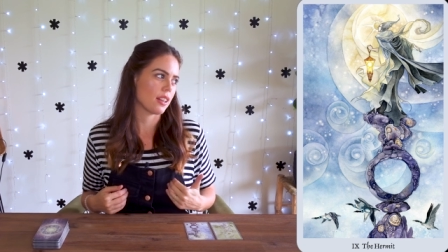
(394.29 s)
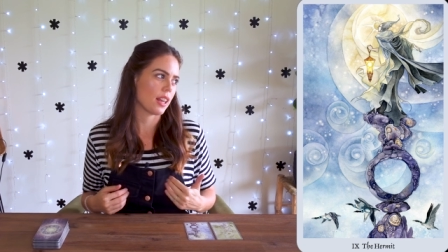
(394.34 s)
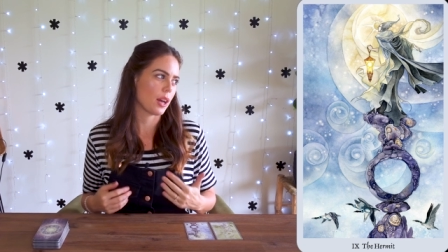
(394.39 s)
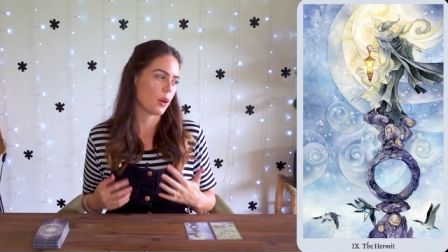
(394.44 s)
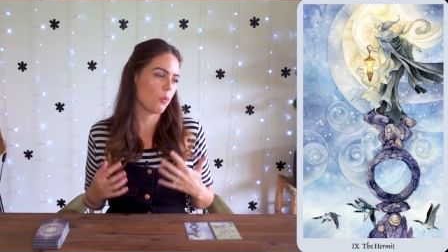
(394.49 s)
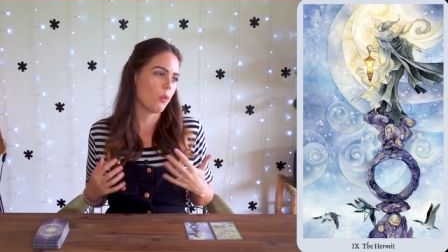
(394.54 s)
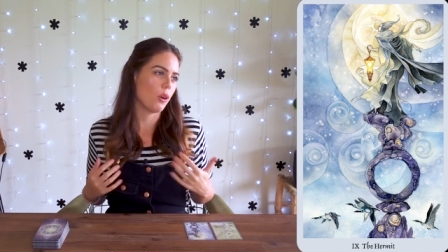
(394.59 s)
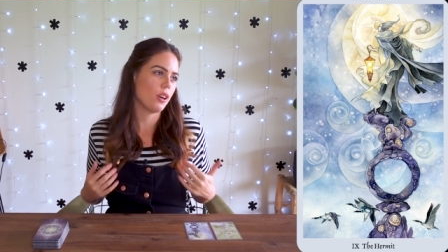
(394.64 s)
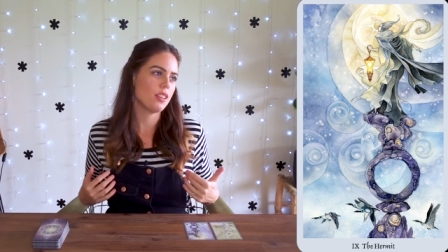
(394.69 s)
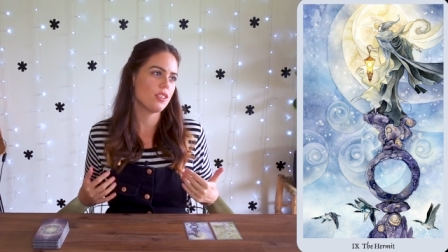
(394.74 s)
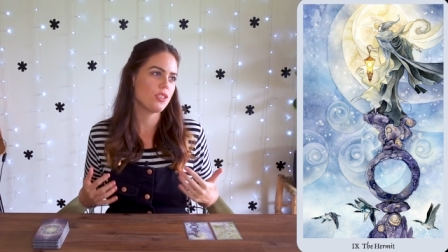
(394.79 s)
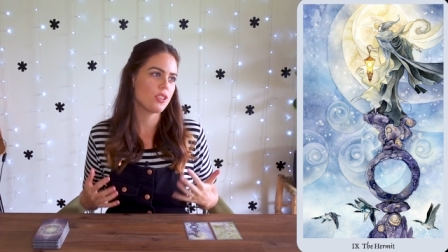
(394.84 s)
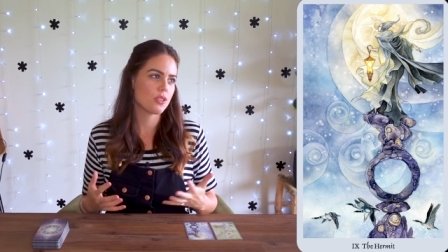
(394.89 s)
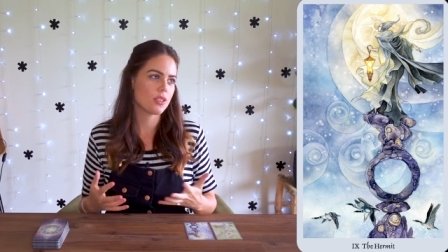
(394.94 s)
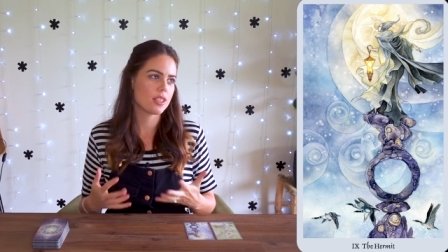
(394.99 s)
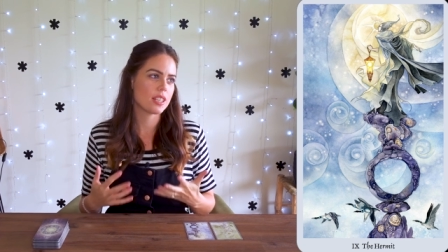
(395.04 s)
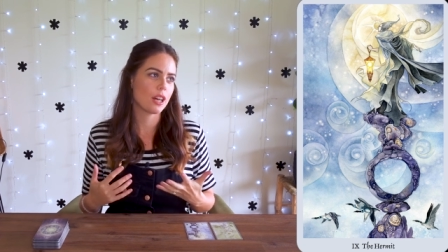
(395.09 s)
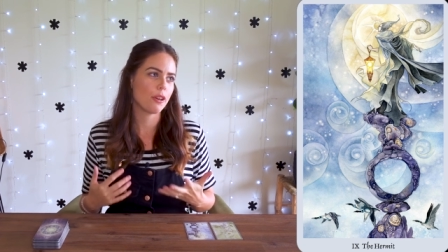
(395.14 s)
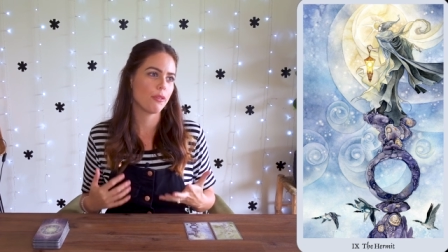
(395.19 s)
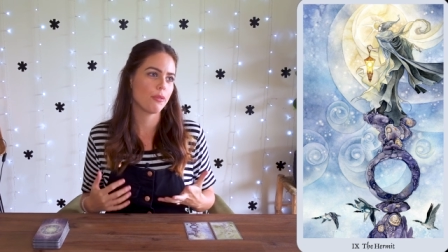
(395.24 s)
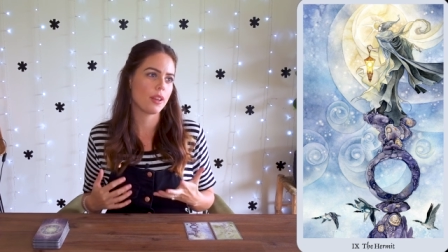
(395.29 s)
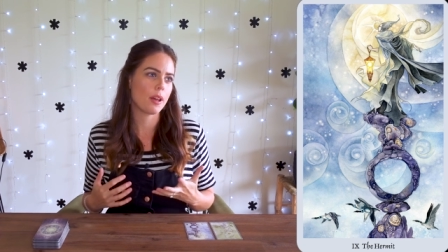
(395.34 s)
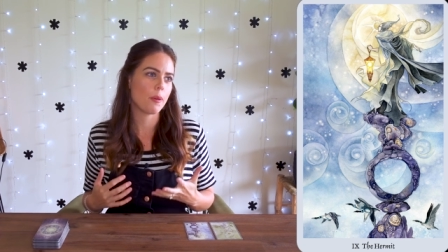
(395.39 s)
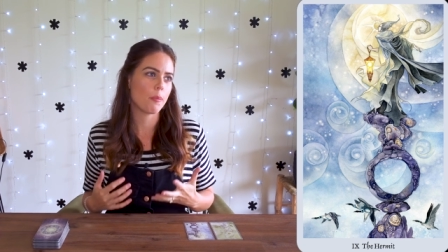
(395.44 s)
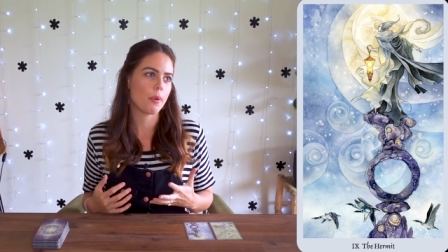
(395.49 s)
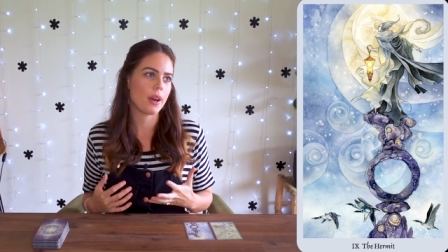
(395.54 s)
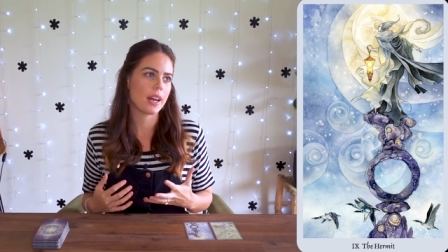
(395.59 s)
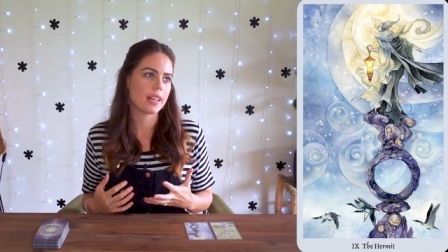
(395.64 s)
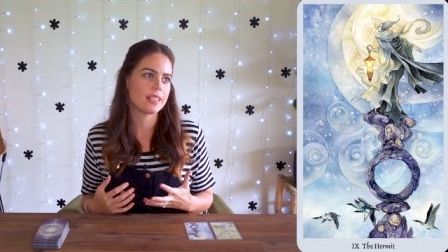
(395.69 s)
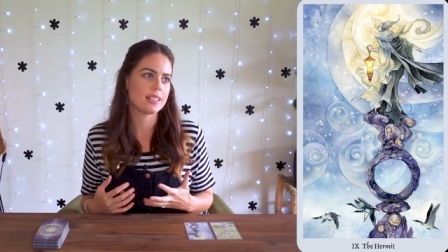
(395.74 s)
like what is your
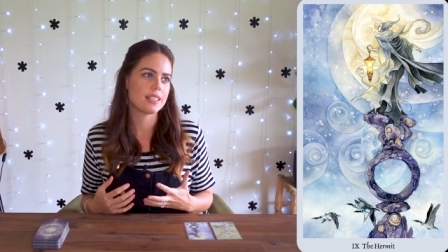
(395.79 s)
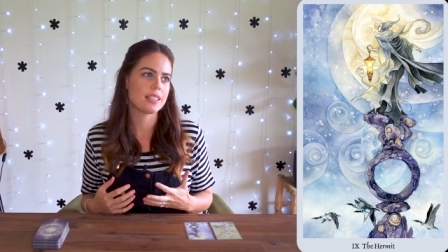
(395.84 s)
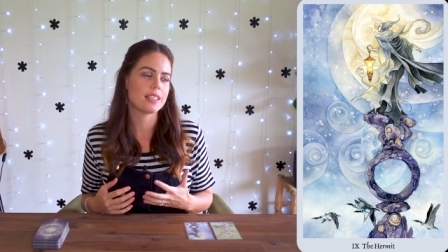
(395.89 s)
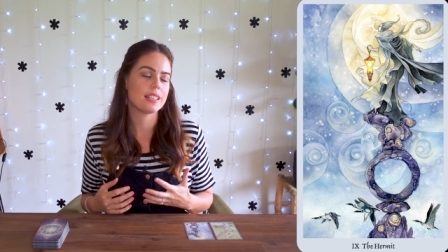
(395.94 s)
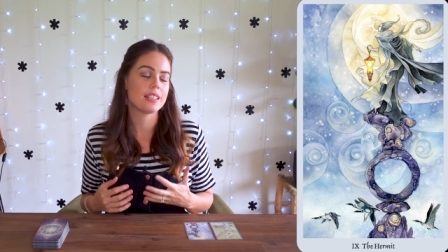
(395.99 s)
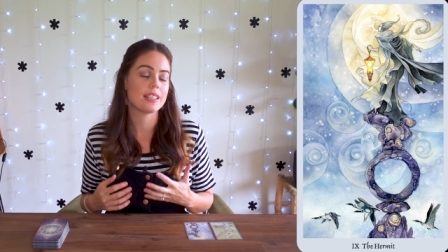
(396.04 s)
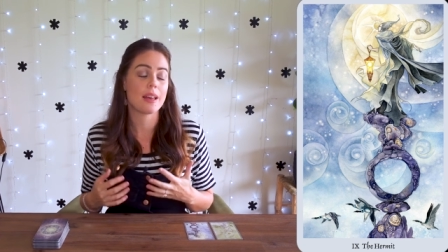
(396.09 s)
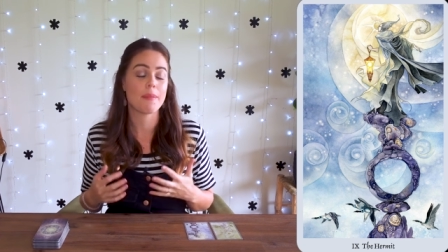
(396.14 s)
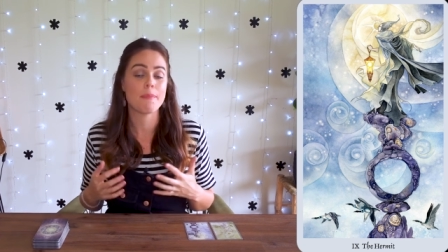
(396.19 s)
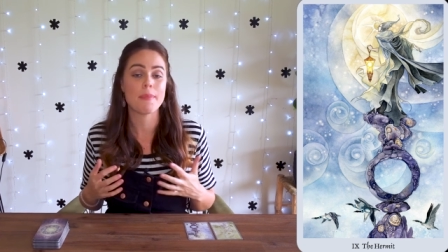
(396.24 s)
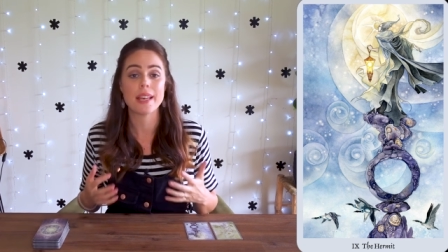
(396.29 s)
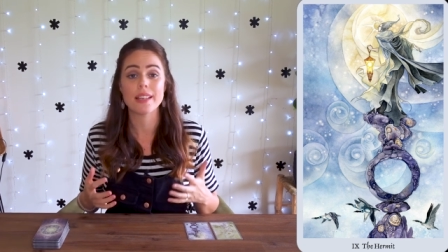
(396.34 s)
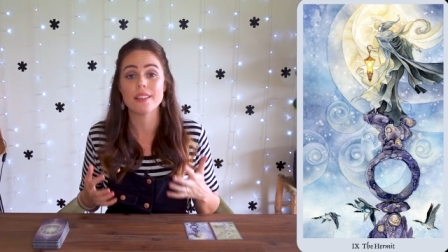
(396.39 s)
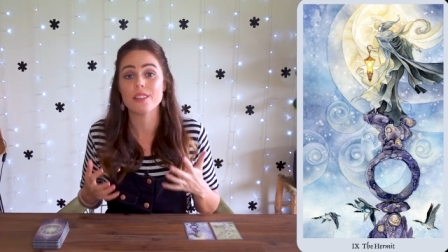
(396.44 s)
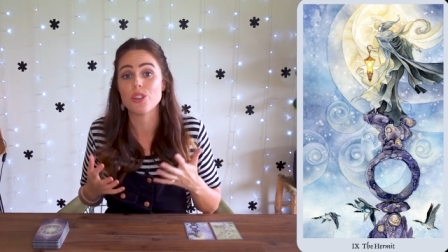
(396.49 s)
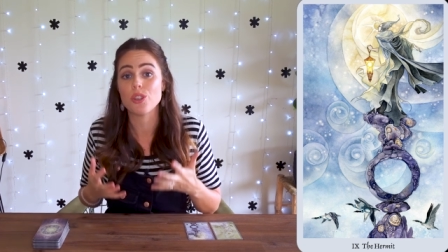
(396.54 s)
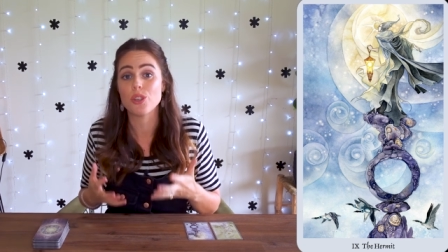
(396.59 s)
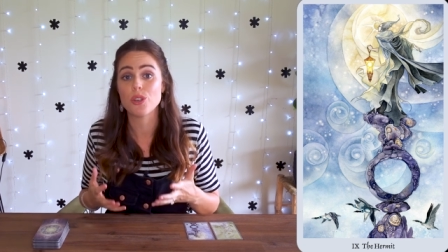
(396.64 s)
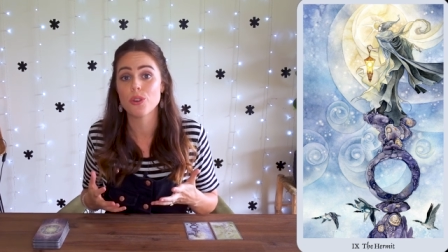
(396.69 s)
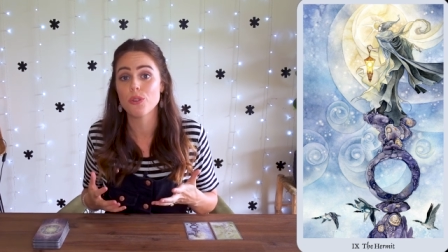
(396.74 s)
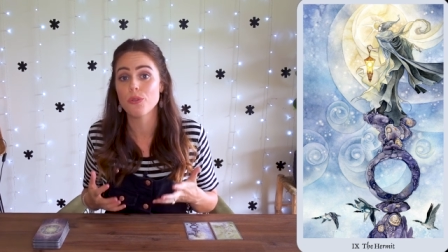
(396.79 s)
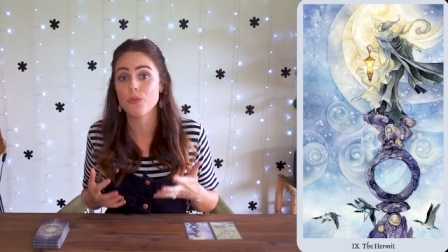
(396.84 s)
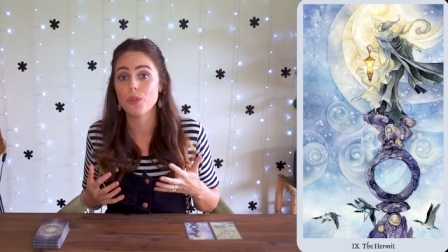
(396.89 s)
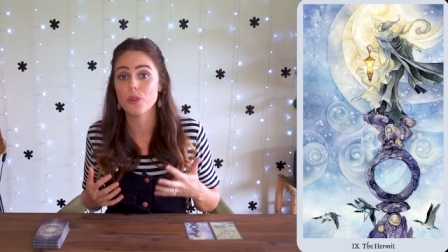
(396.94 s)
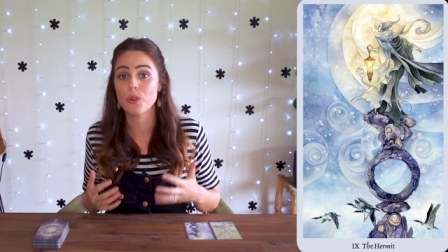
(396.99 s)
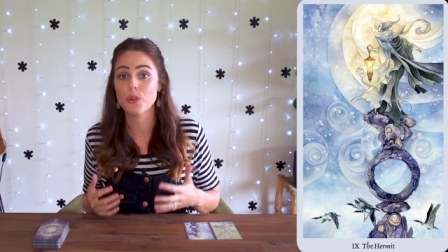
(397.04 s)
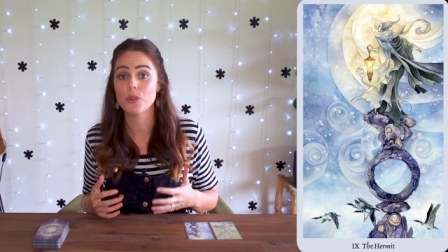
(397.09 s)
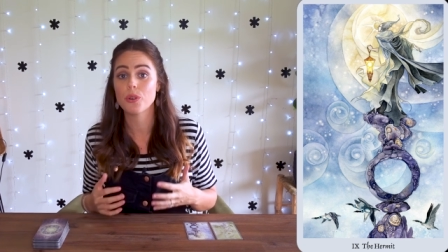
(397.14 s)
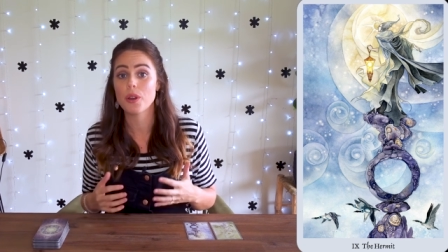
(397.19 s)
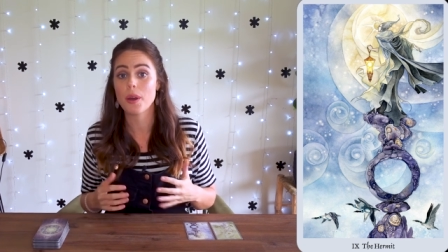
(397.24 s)
self-love practices that makes you
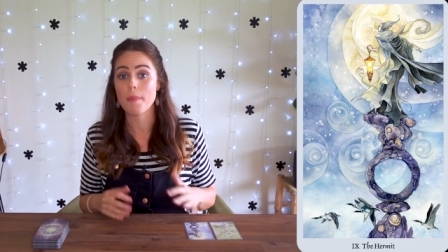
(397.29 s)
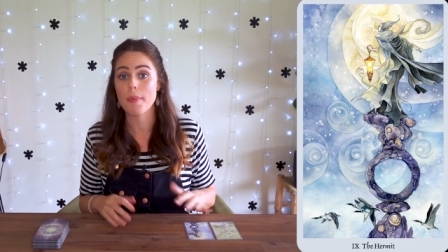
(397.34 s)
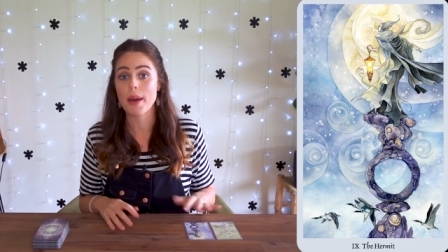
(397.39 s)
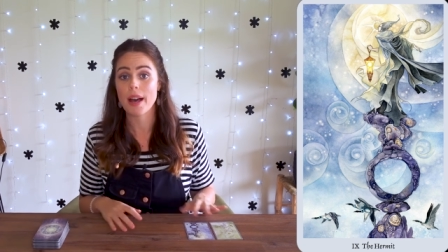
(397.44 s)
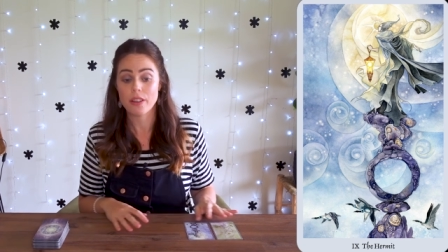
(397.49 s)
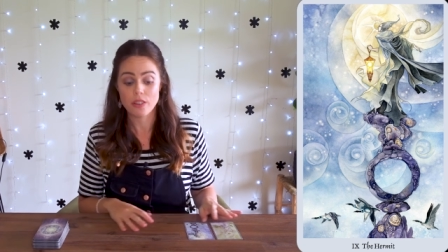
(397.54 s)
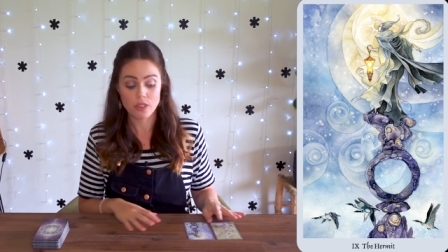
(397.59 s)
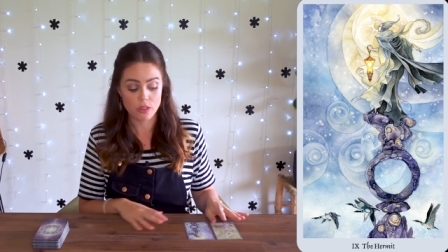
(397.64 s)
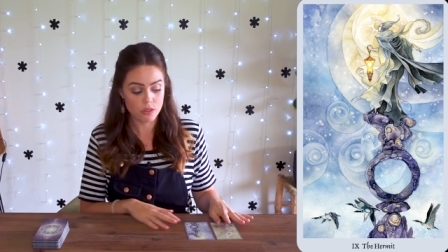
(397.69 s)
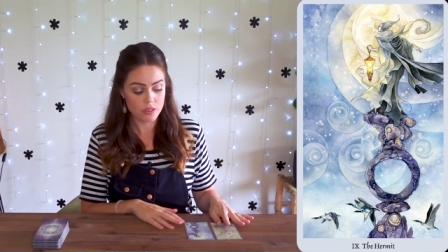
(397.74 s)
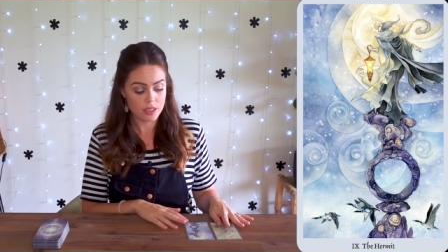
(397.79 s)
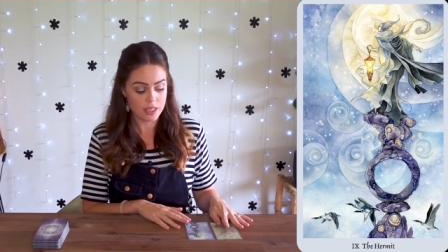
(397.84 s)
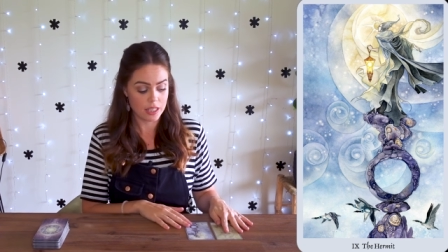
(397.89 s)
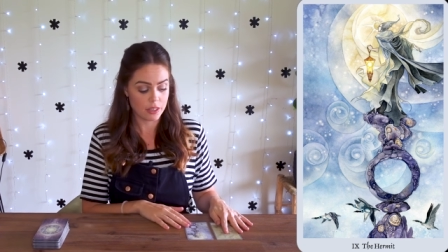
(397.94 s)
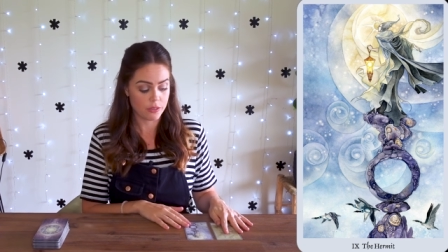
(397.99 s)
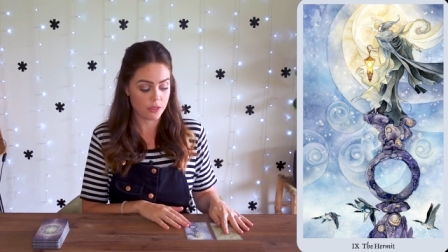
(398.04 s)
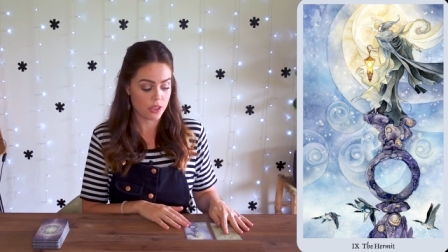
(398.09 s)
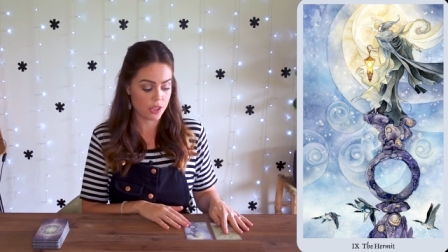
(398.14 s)
feel good about yourself?